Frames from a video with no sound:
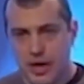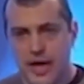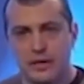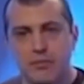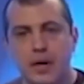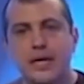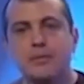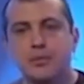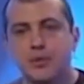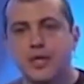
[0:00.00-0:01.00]
And money
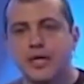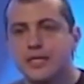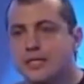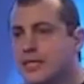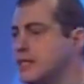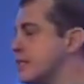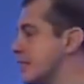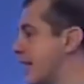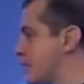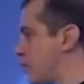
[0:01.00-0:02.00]
pre-existed
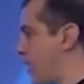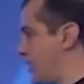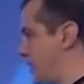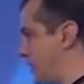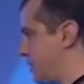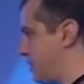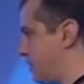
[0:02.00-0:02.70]
that writing.